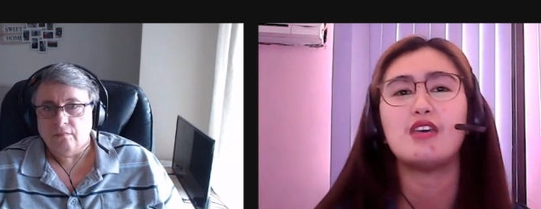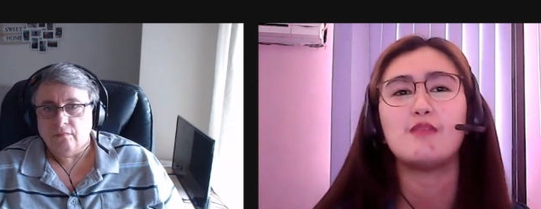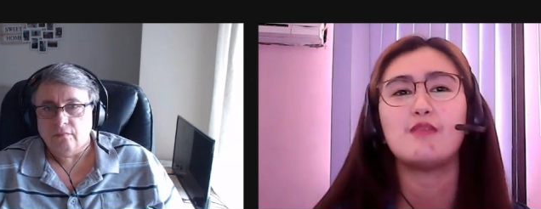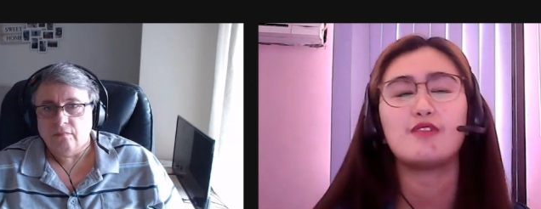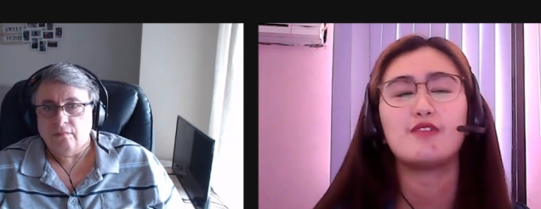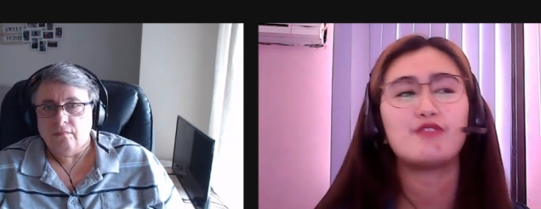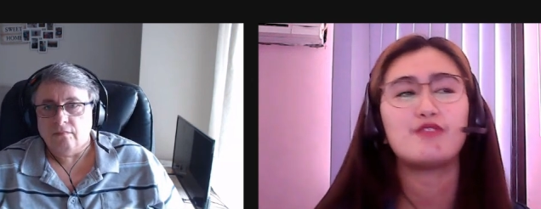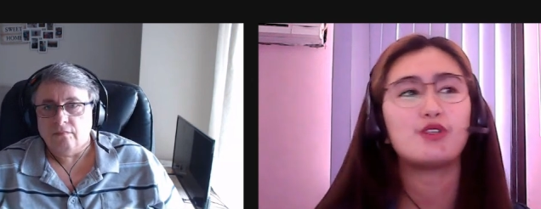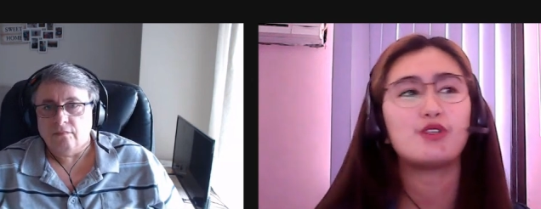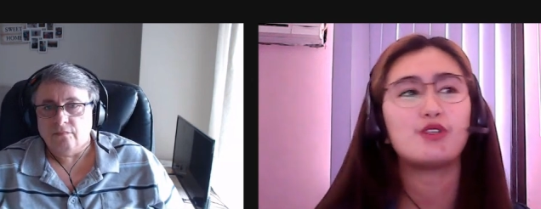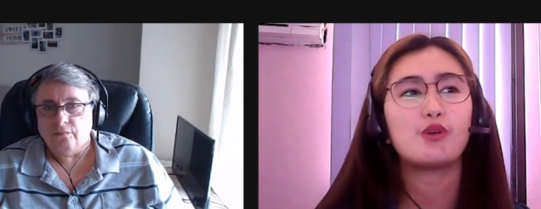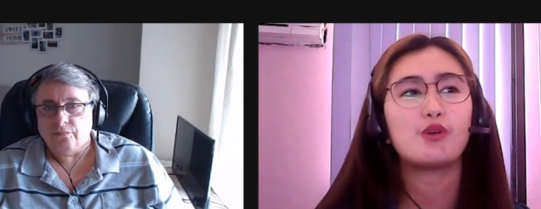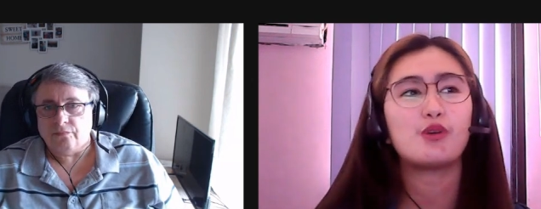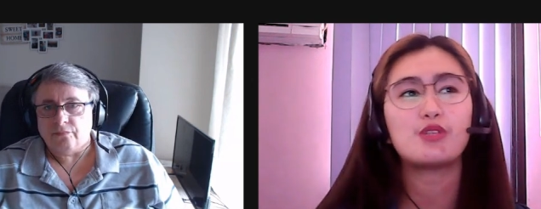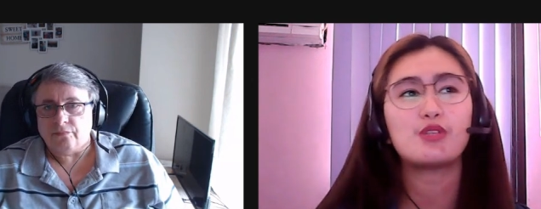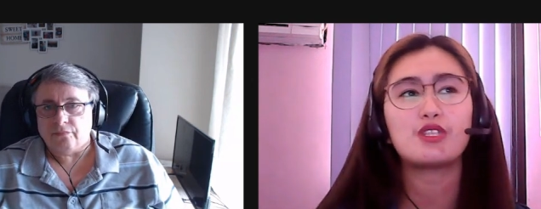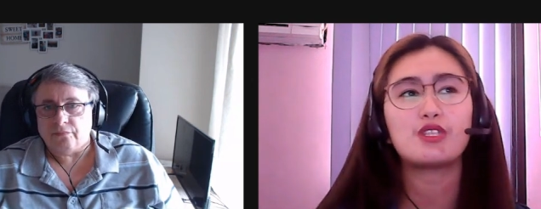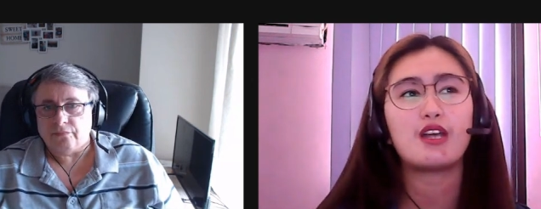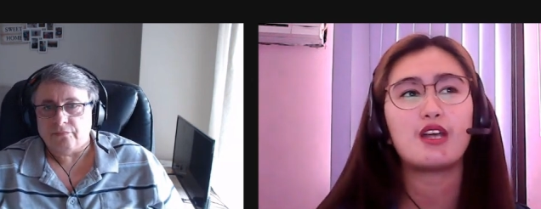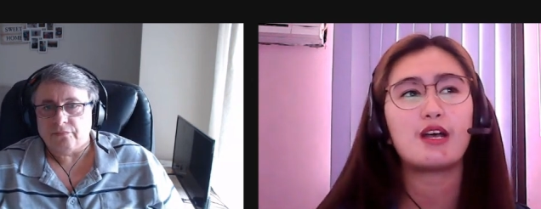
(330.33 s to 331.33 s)
Speaker 1: But for those
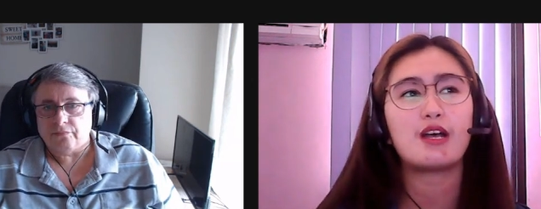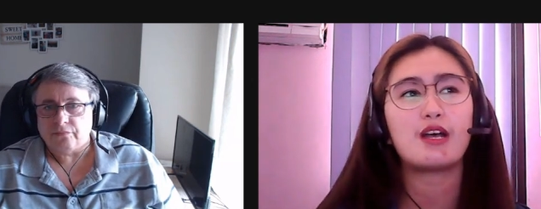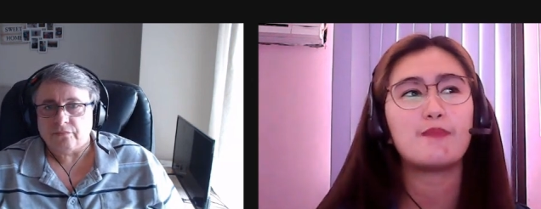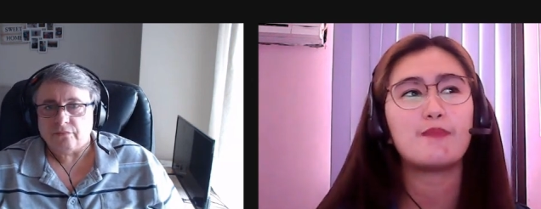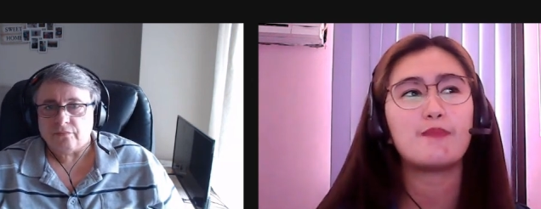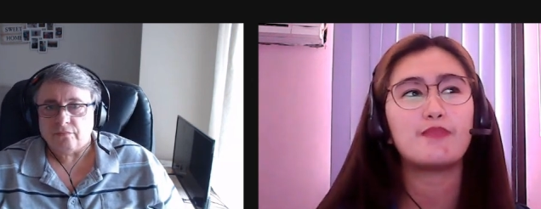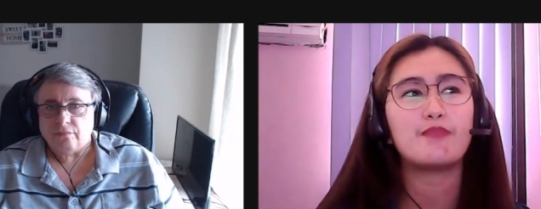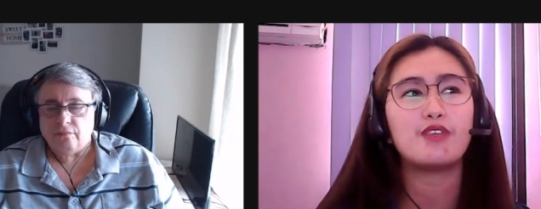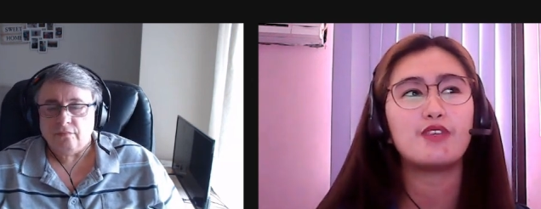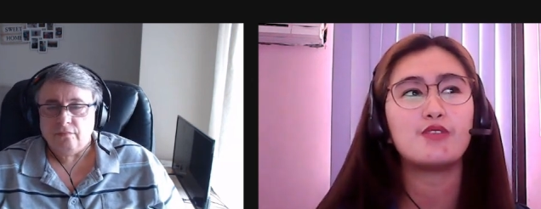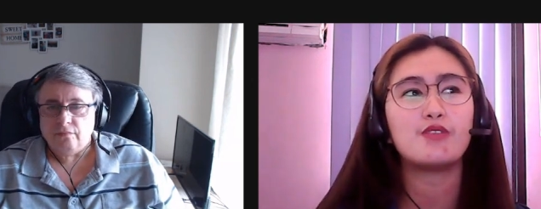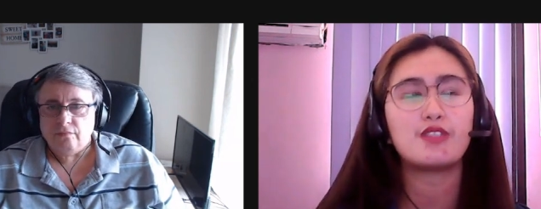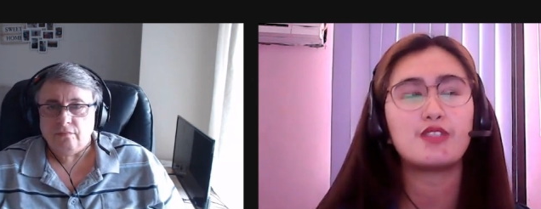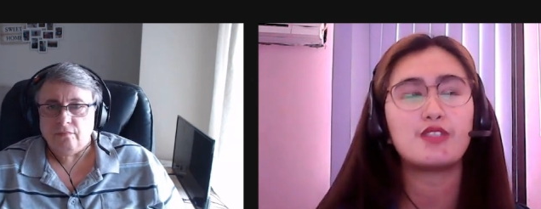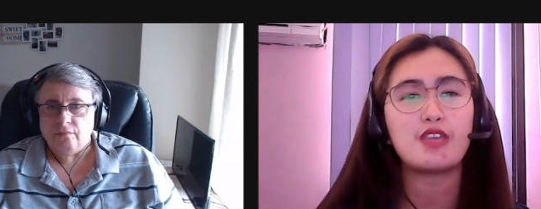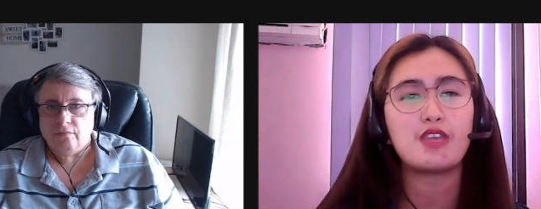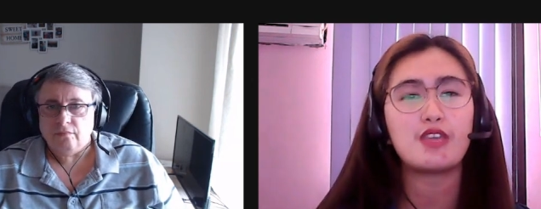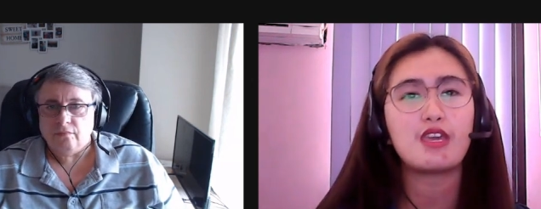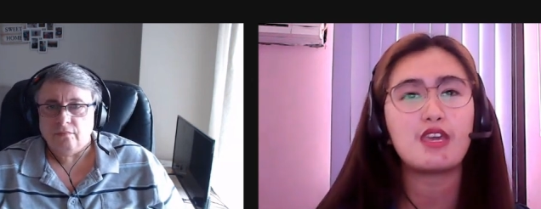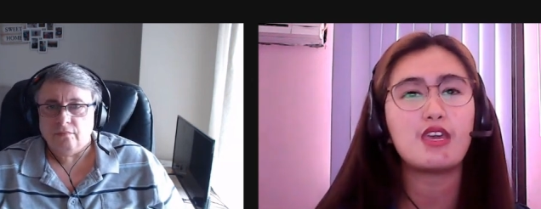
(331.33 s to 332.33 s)

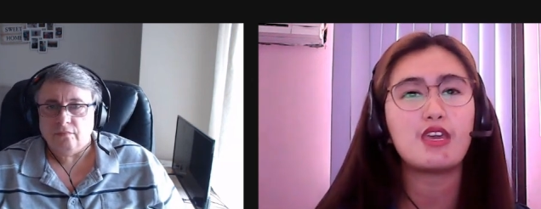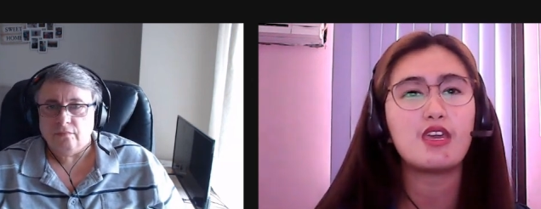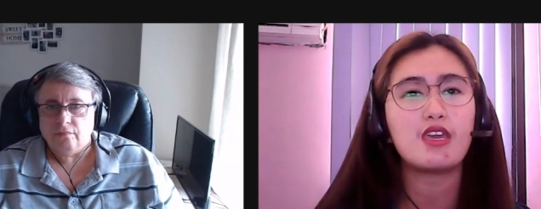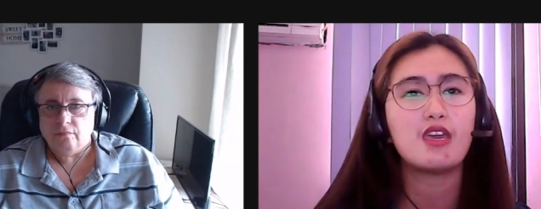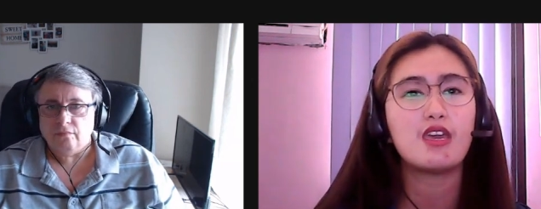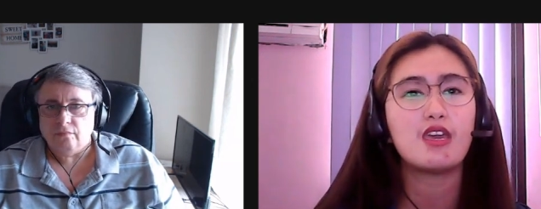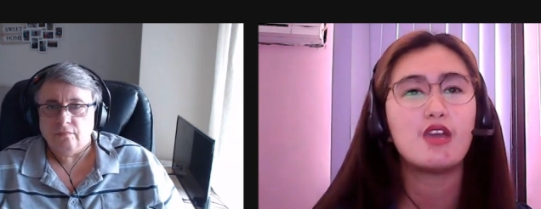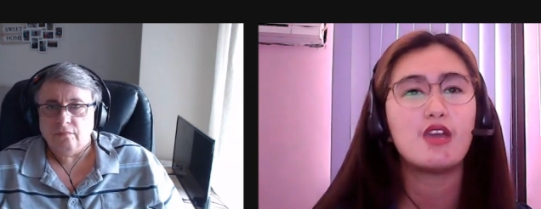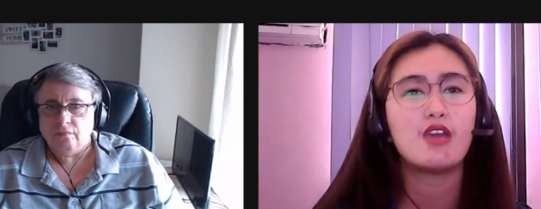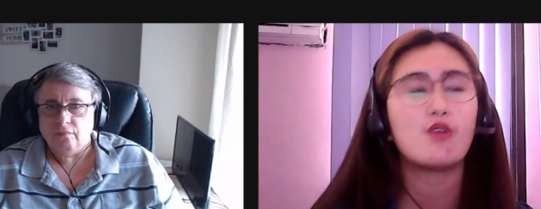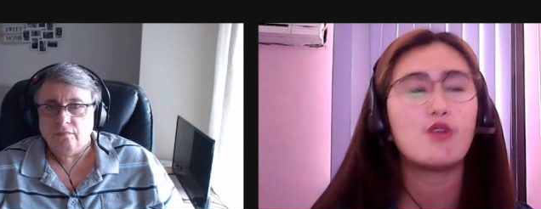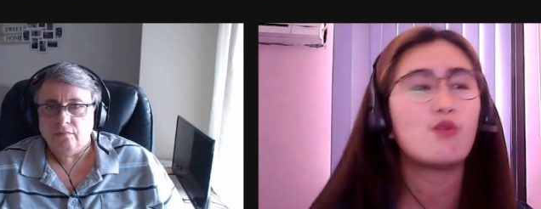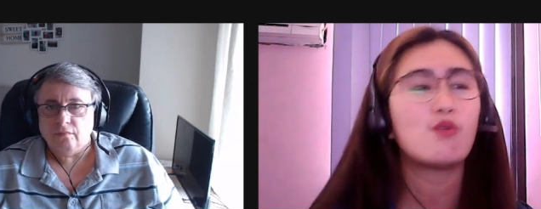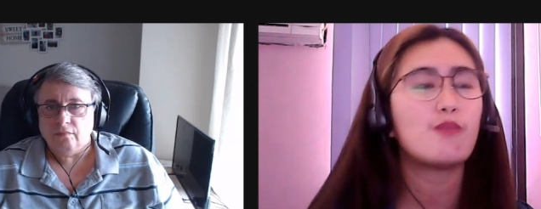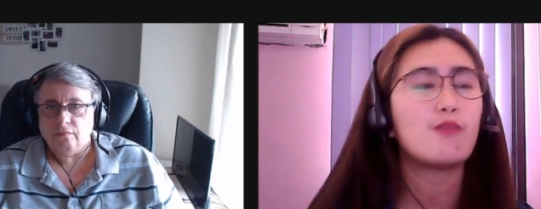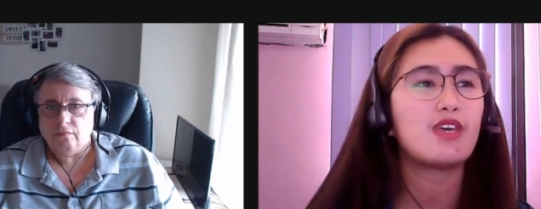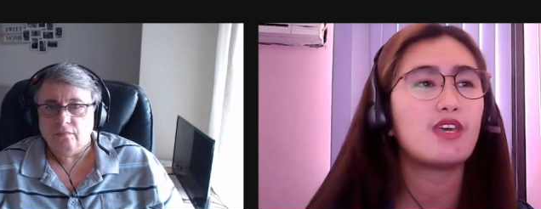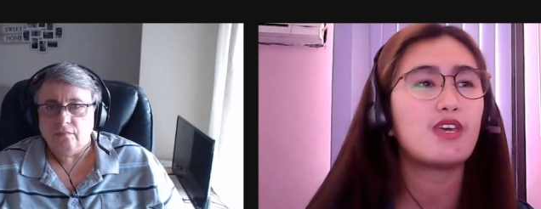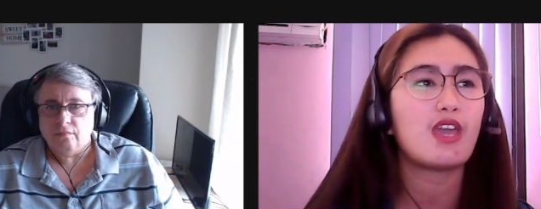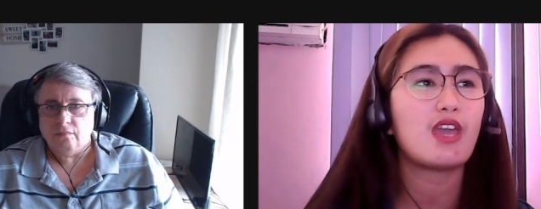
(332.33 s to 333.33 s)
UC who
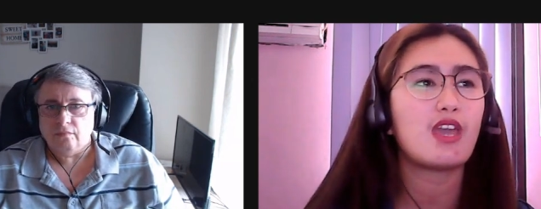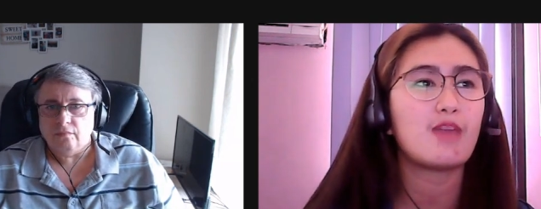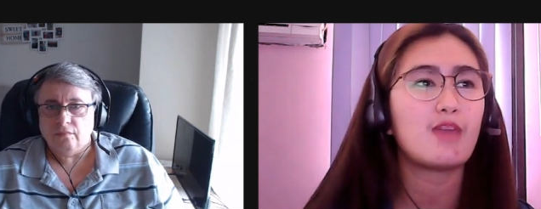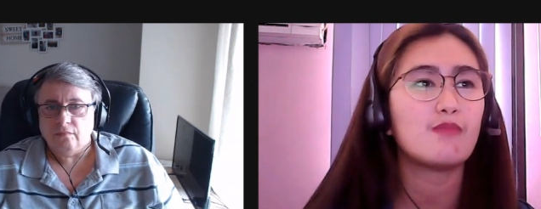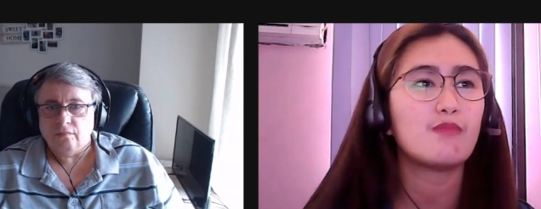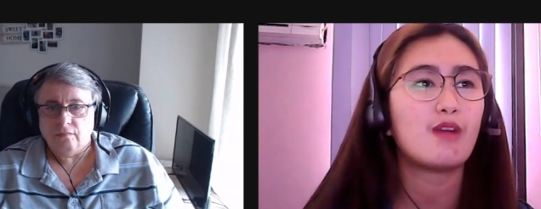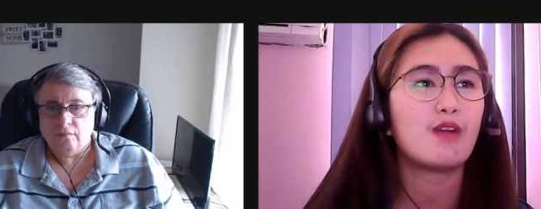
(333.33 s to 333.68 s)
became